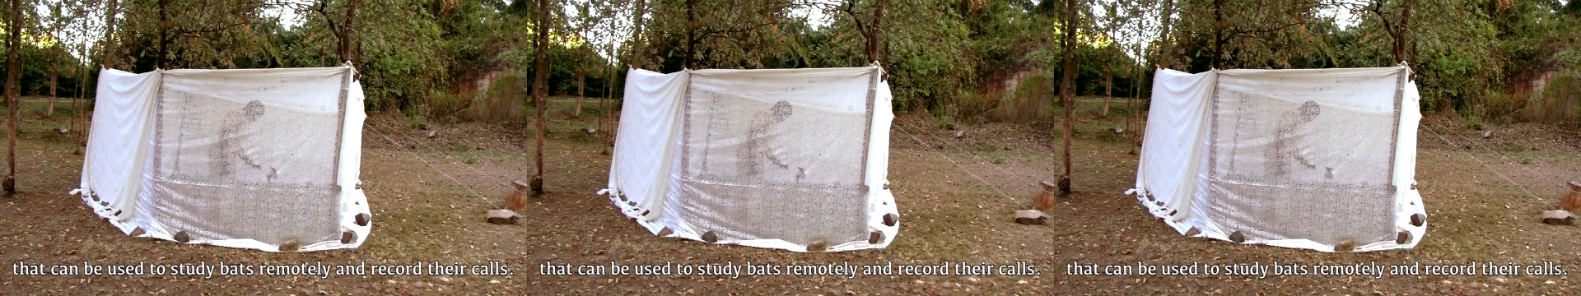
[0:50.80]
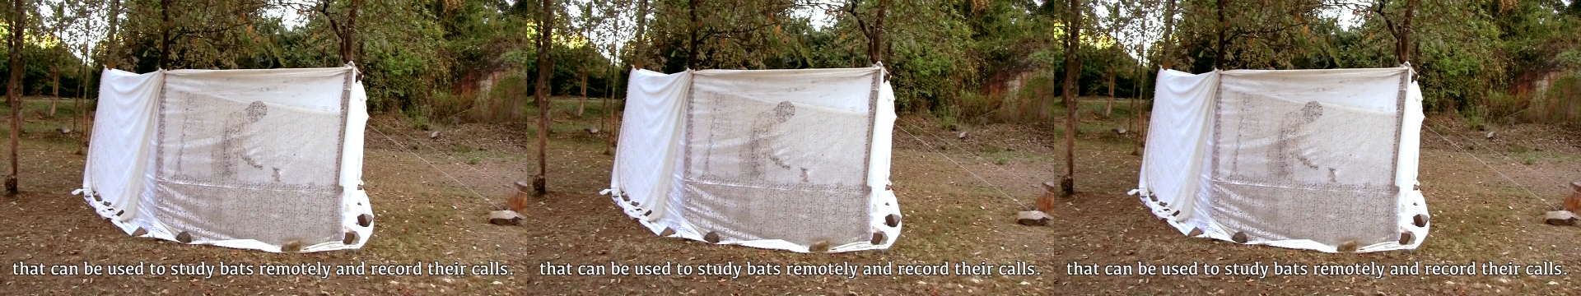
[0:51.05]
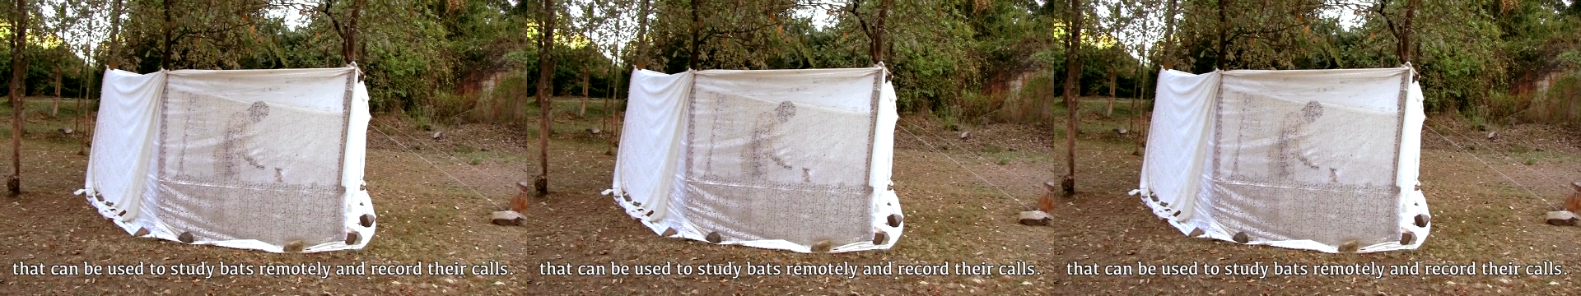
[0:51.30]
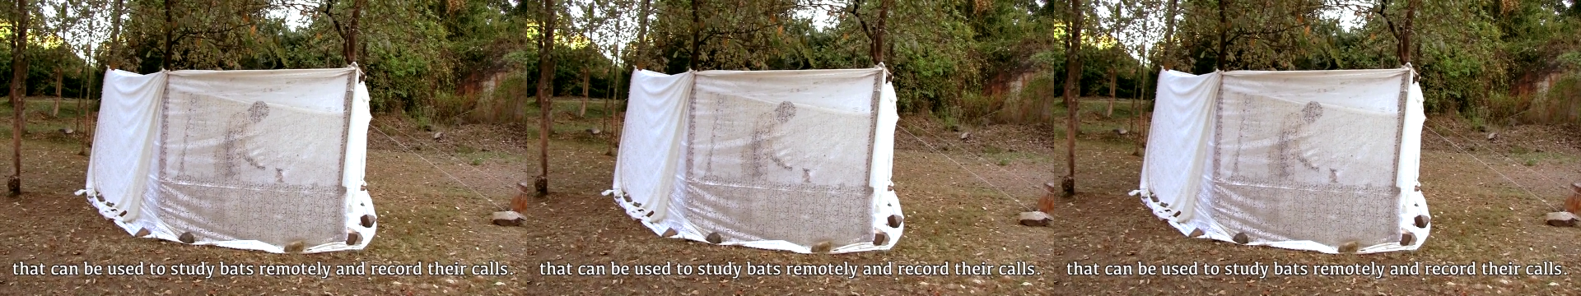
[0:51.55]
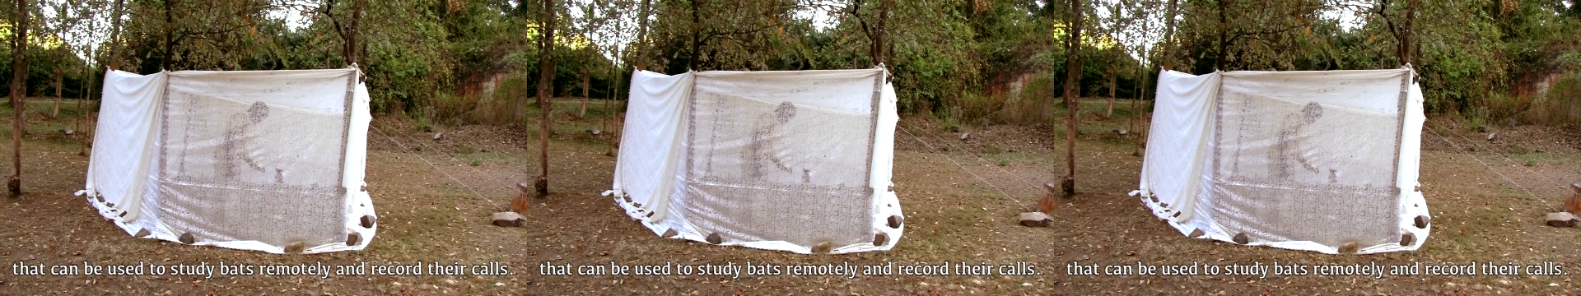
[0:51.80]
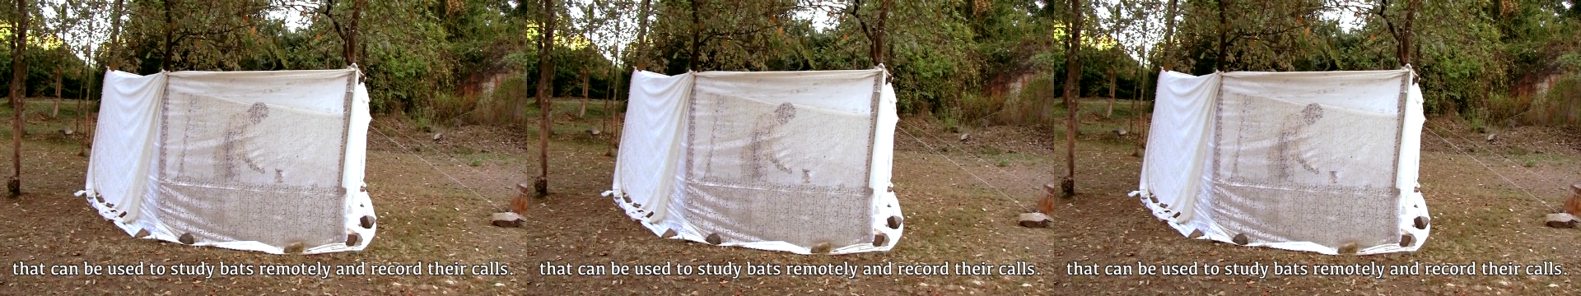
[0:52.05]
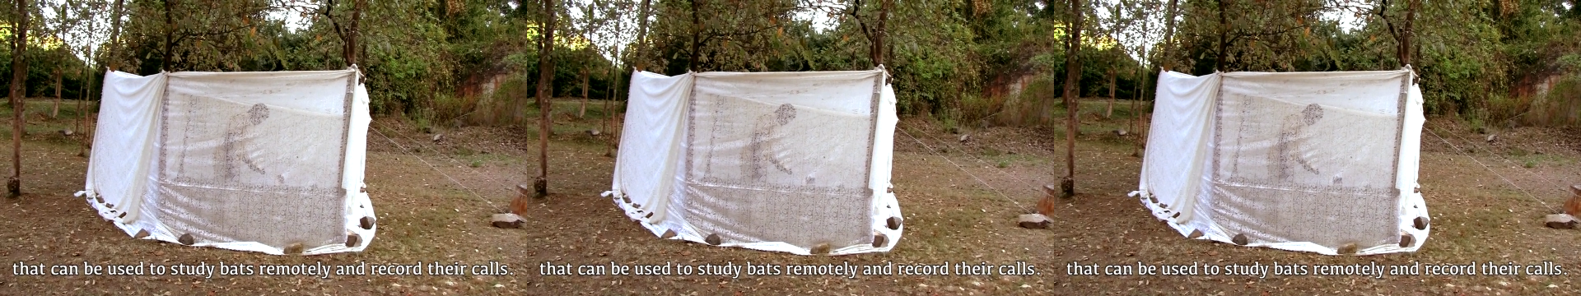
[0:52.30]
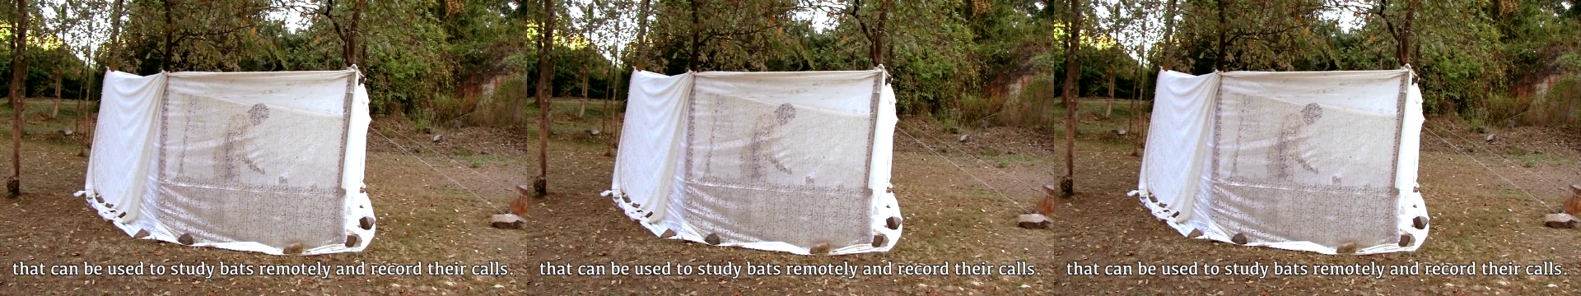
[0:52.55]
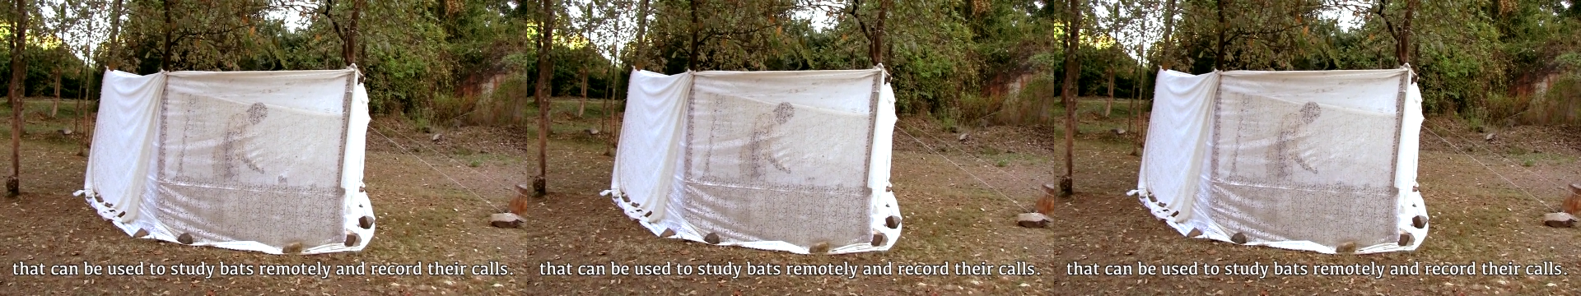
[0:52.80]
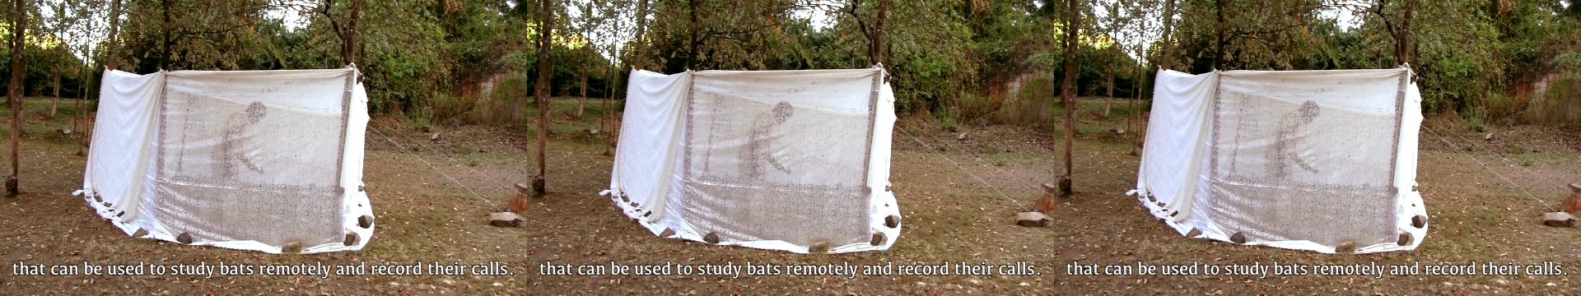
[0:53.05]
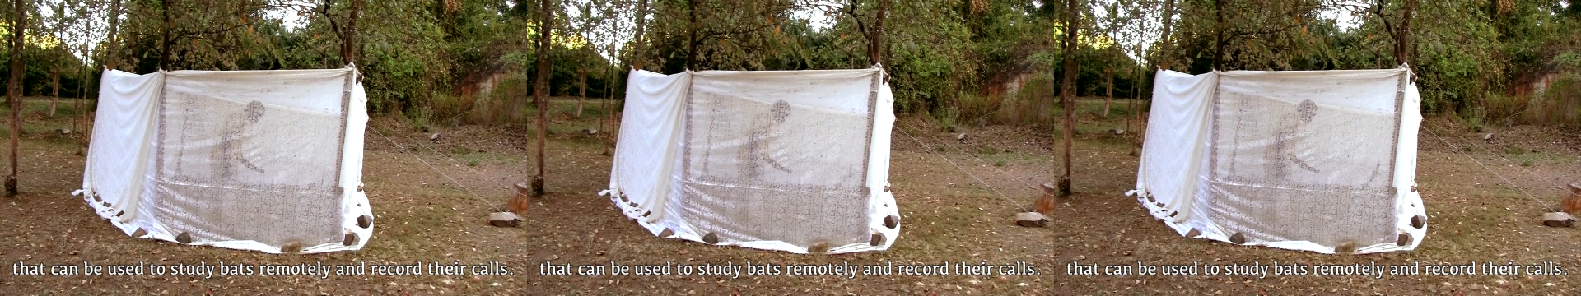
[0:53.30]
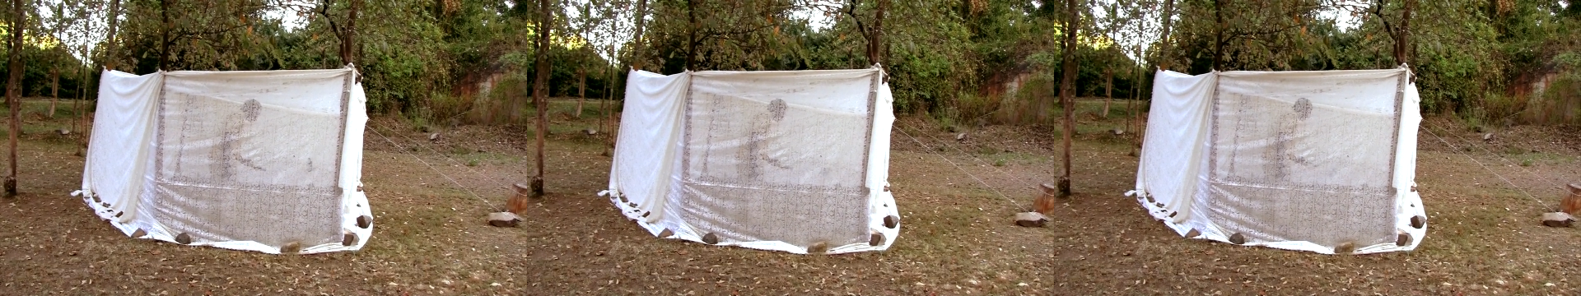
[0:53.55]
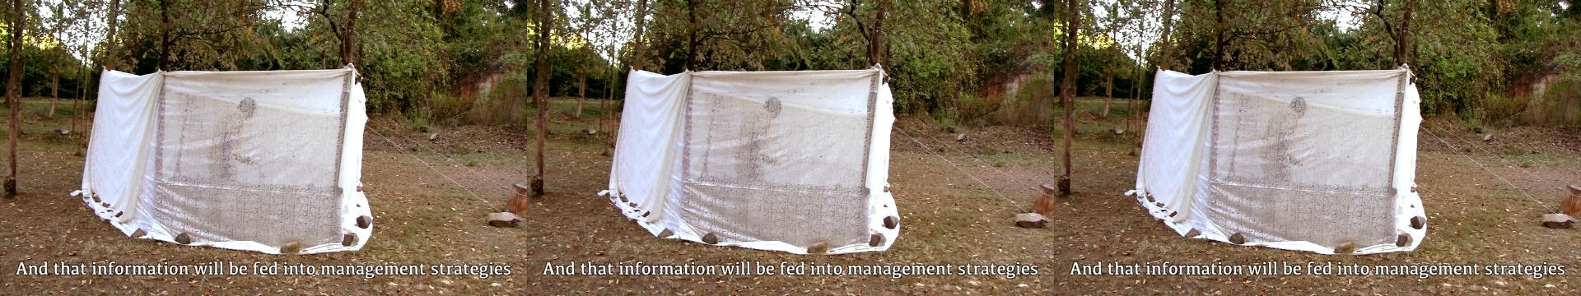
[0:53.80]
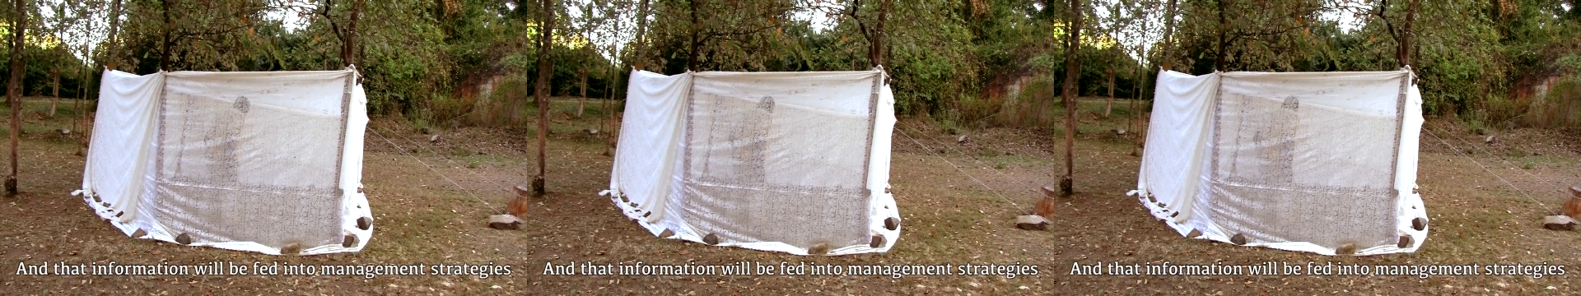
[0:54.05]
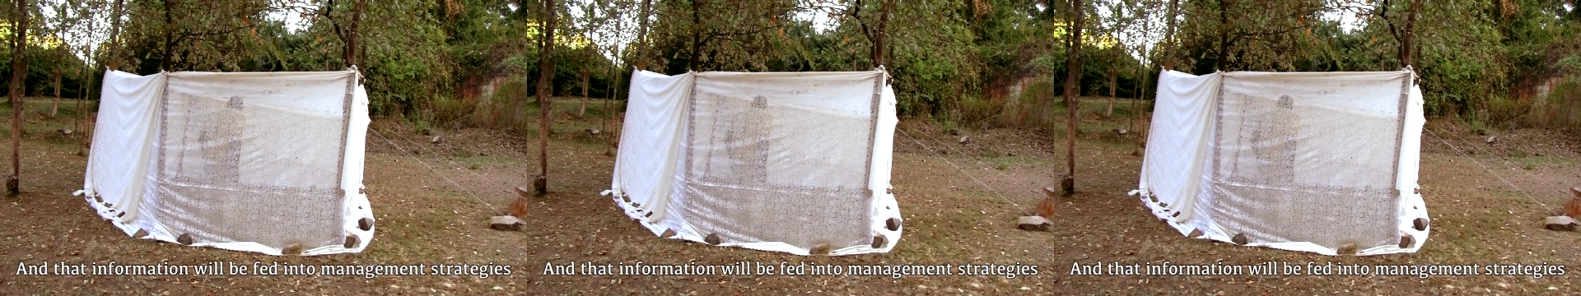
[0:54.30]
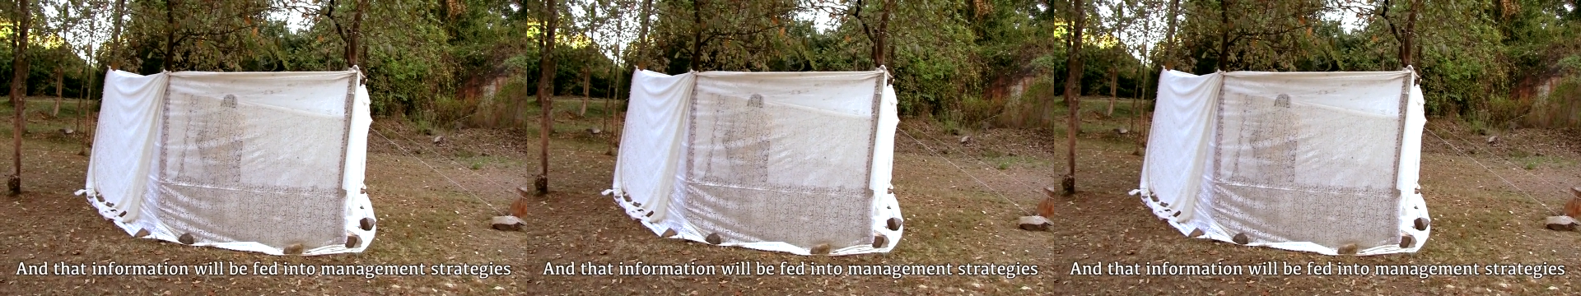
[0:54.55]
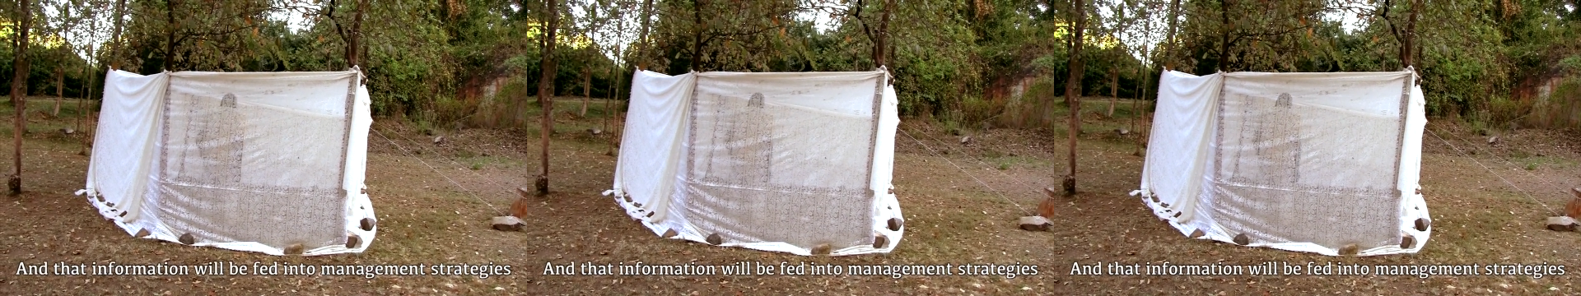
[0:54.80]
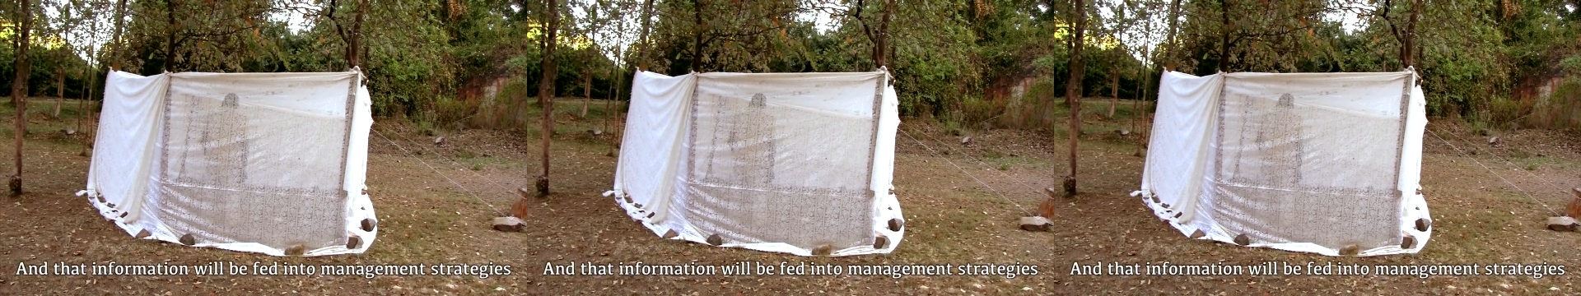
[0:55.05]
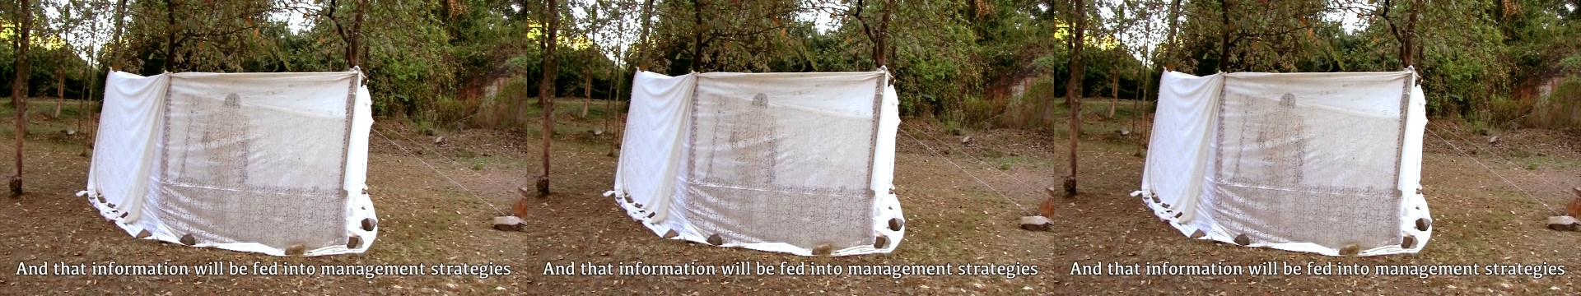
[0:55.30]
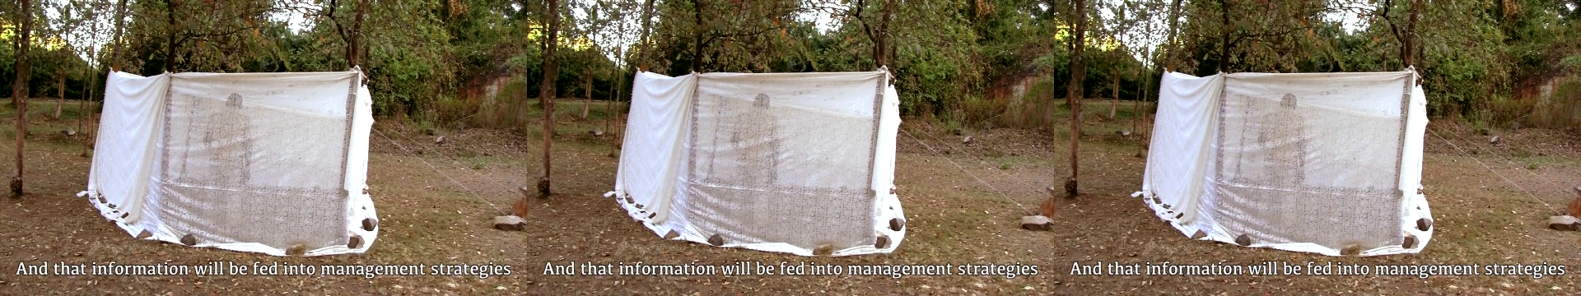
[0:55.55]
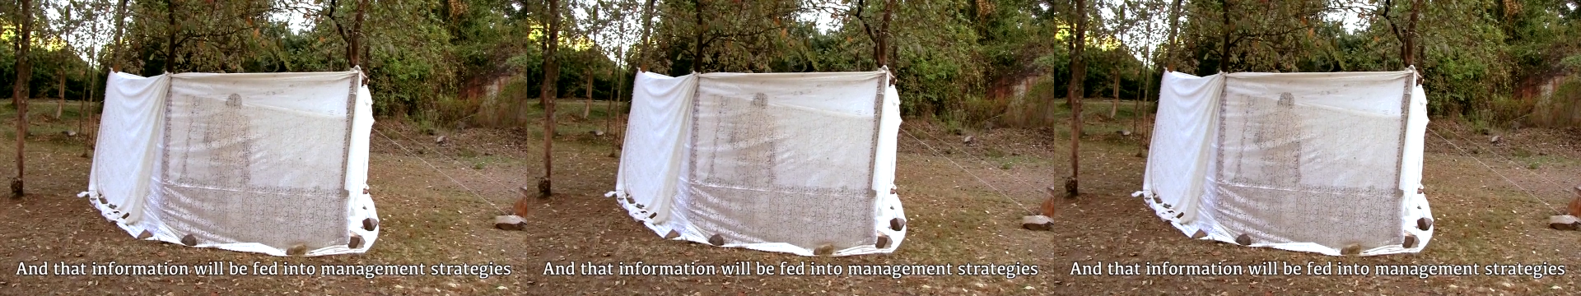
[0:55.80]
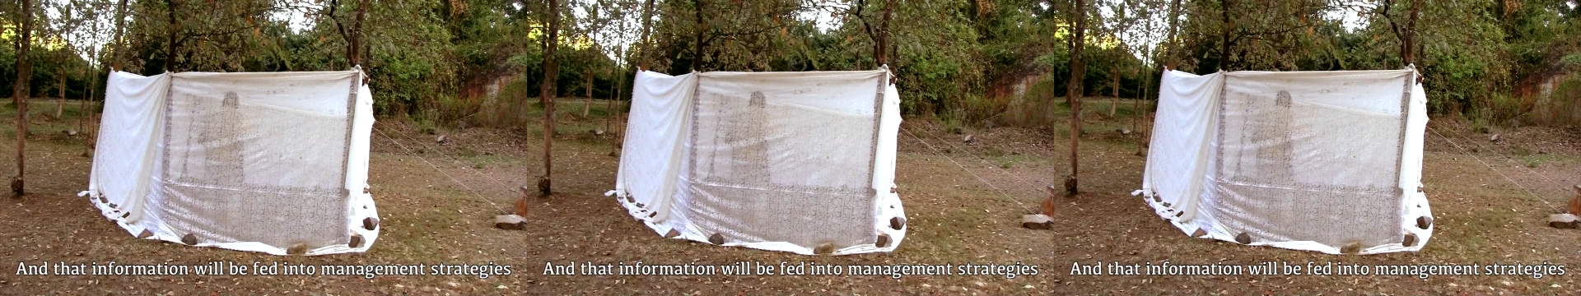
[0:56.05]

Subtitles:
No face is visible, so there are no lips to read.